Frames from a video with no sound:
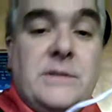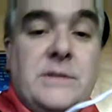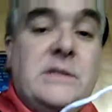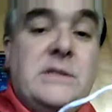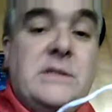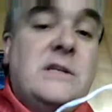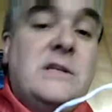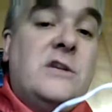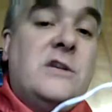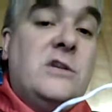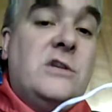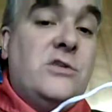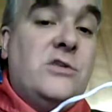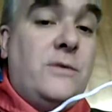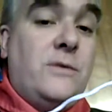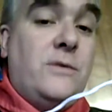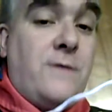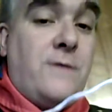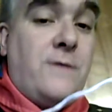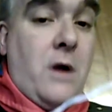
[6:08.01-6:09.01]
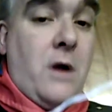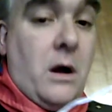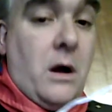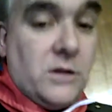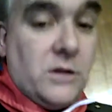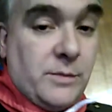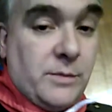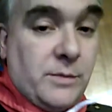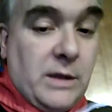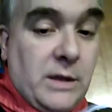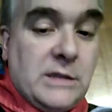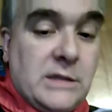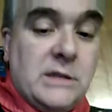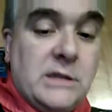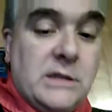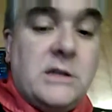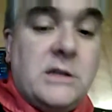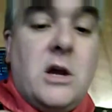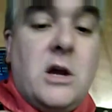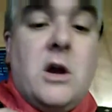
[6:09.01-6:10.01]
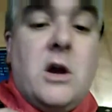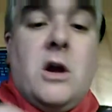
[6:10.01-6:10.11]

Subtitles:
is essentially true for all splices.